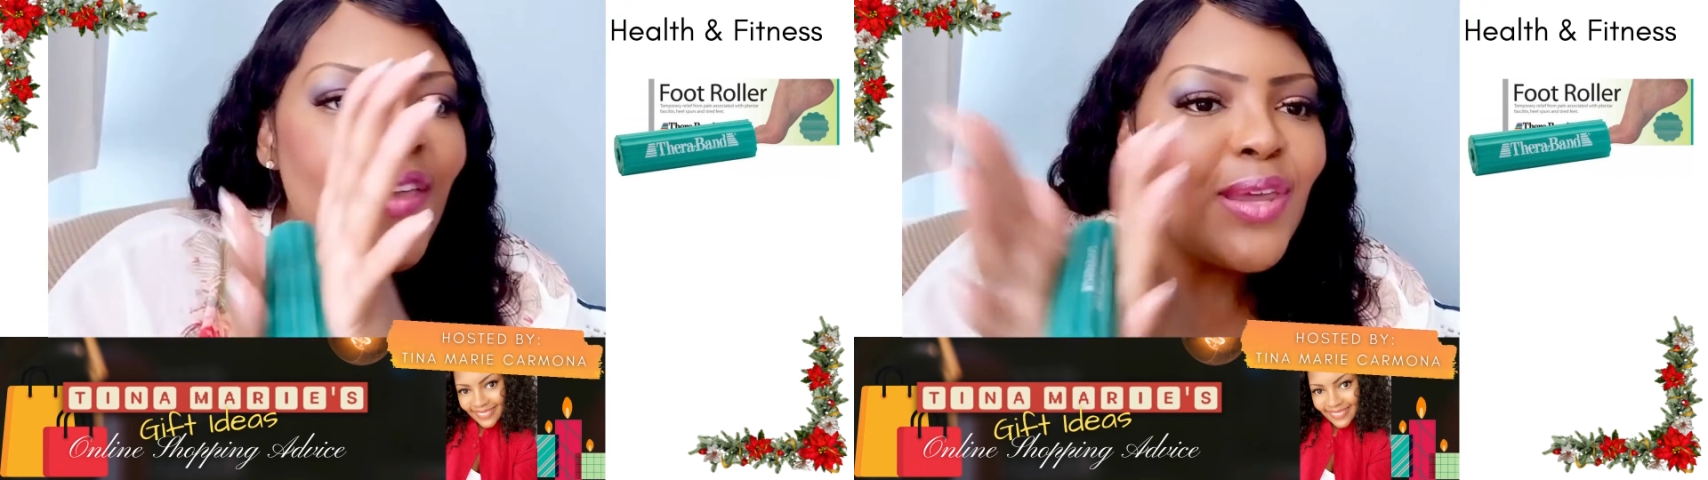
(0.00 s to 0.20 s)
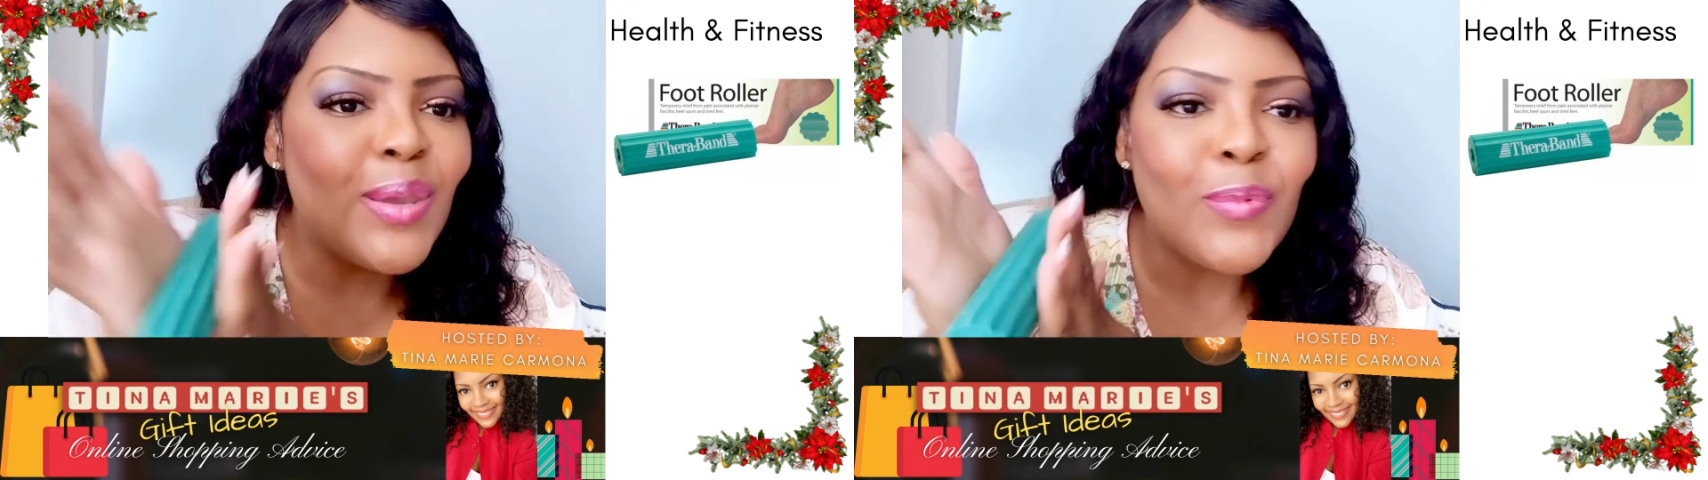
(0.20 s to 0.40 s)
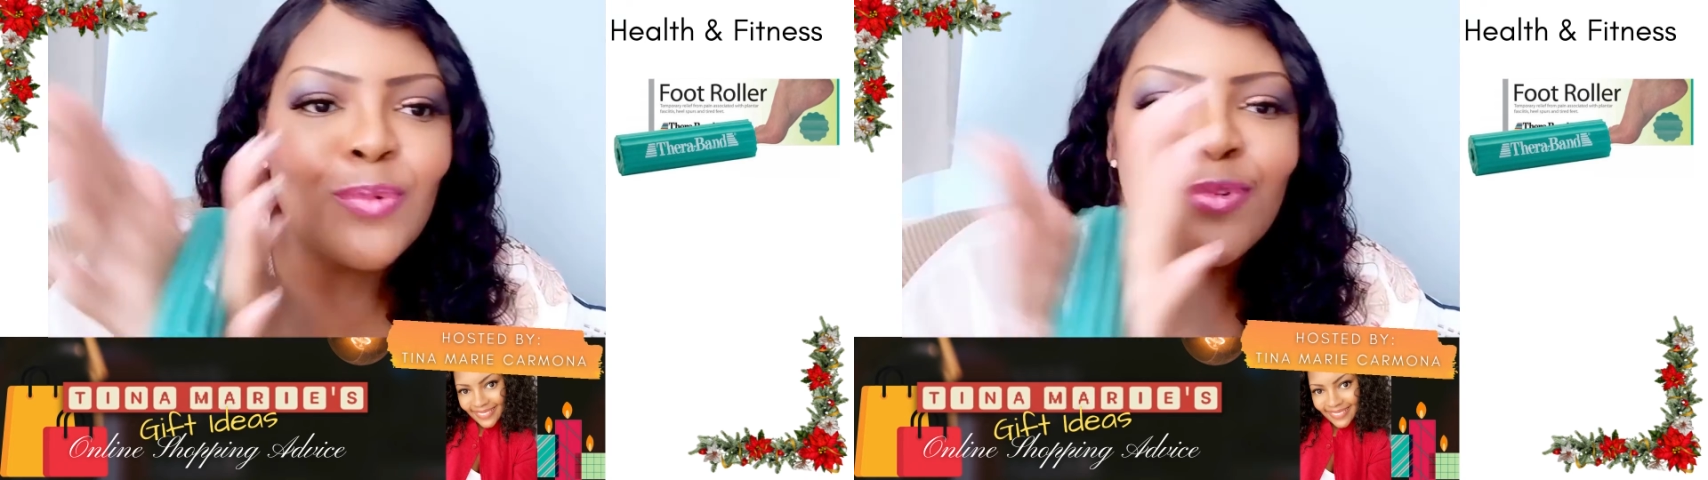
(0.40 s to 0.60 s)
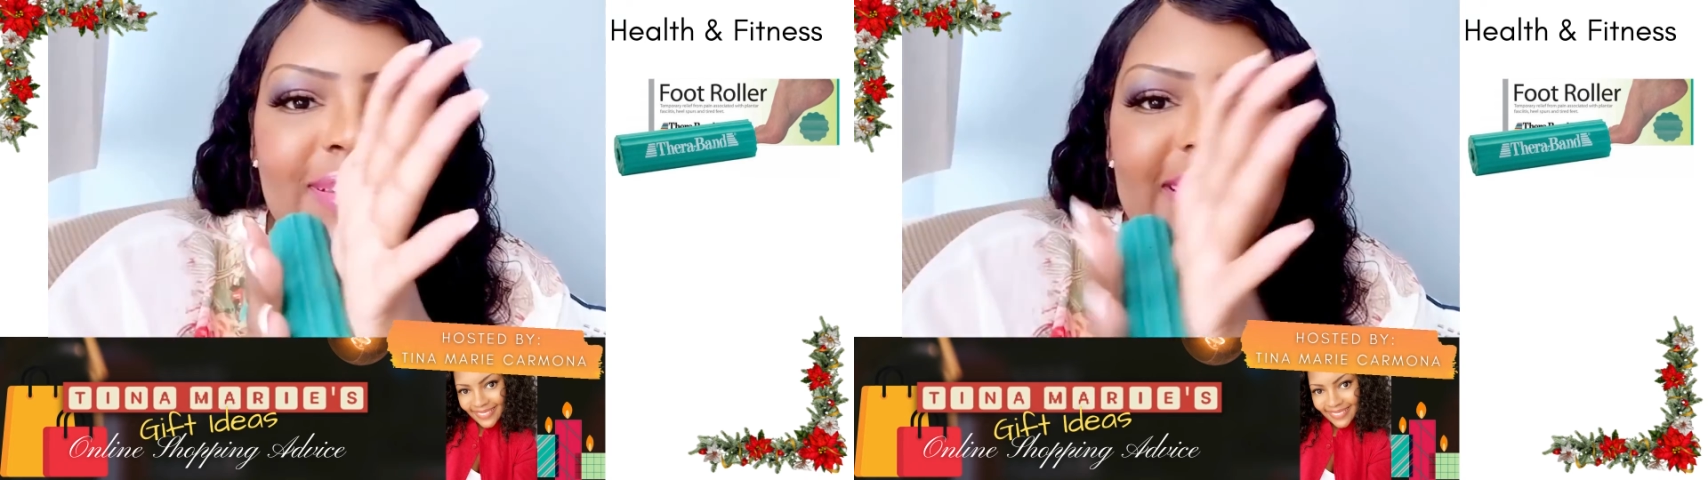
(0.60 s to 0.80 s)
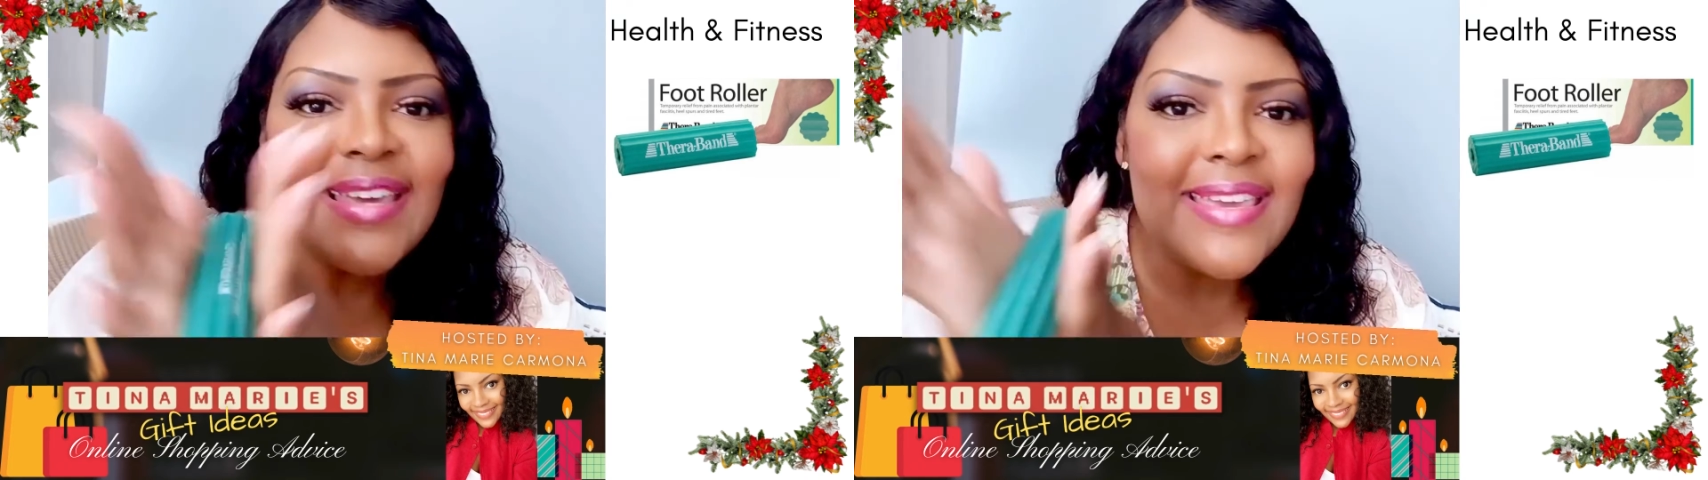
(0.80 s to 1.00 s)
and it will
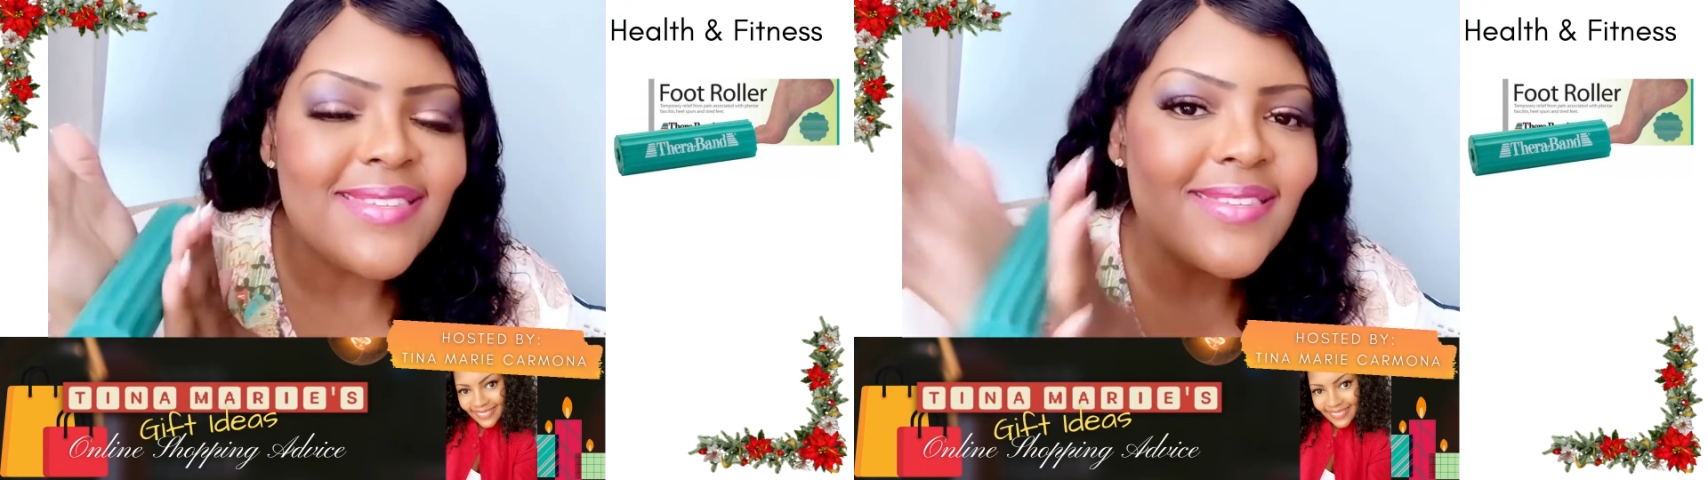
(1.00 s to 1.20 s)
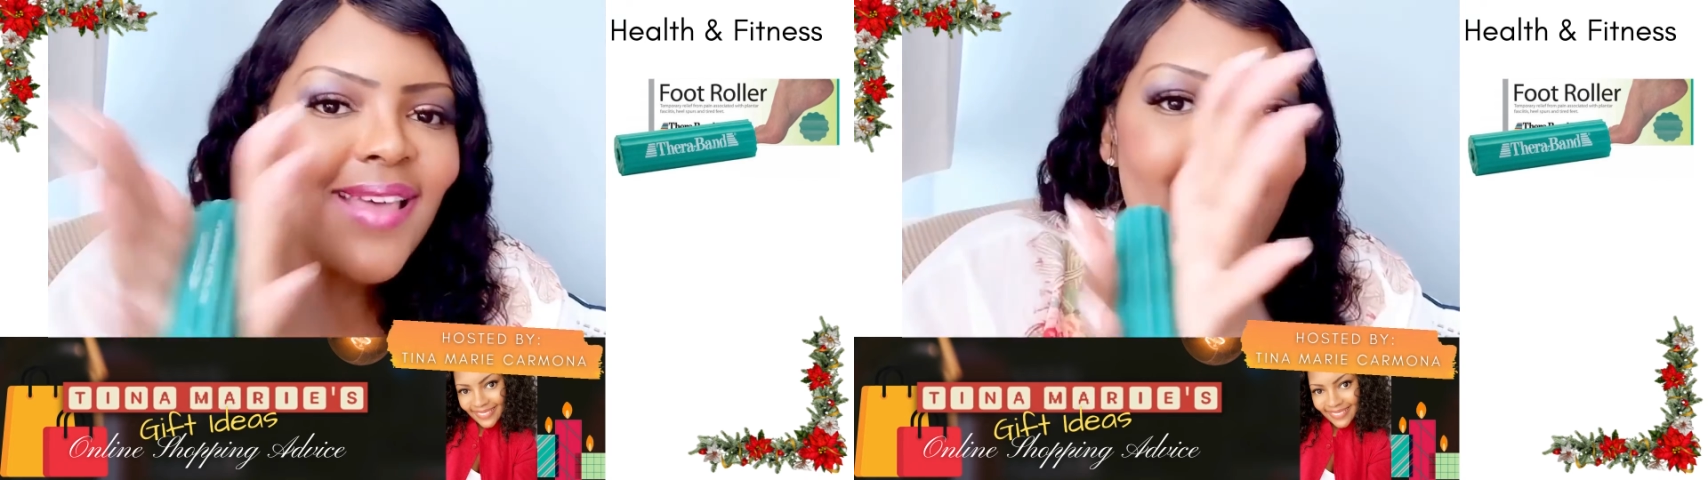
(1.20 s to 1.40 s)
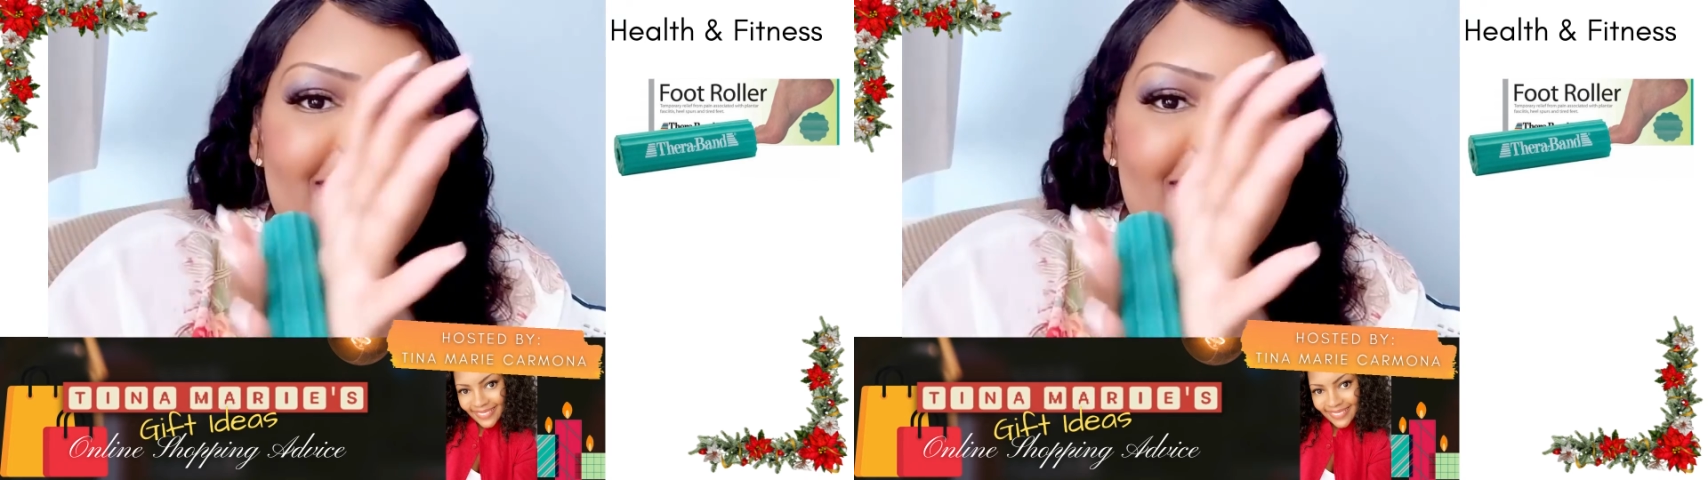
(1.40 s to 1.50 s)
release